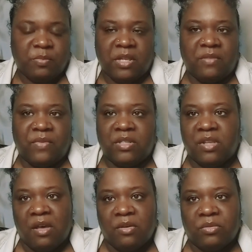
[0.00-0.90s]
But if it
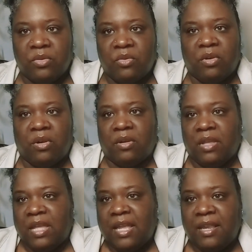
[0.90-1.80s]
don't, or
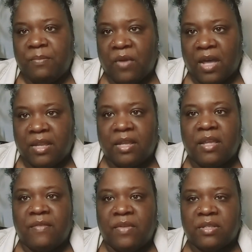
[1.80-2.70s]
any product,
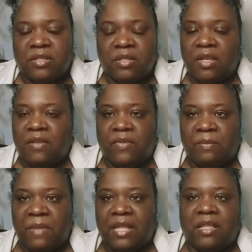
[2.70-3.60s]
if
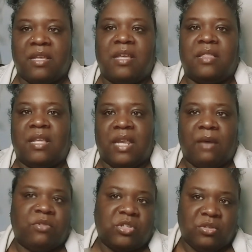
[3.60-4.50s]
it make the cut, then I
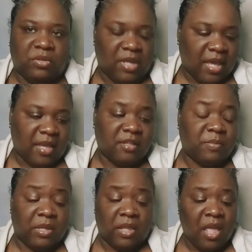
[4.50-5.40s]
will show you guys.
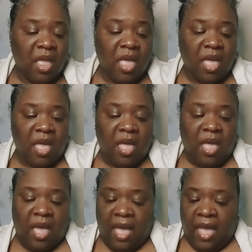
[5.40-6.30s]
But
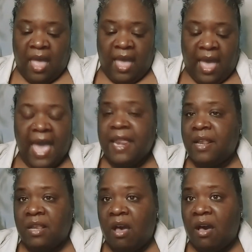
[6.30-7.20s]
I
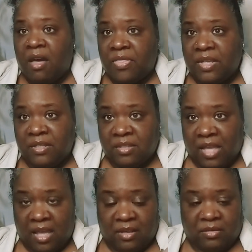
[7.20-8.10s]
didn't haul these
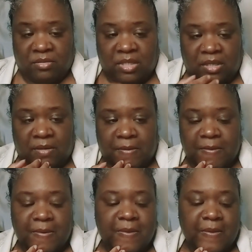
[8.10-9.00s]
candles here,
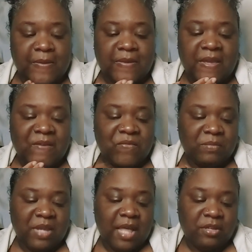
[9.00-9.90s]
okay,
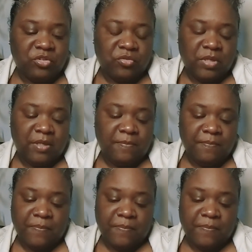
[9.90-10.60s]
from Dollar Tree.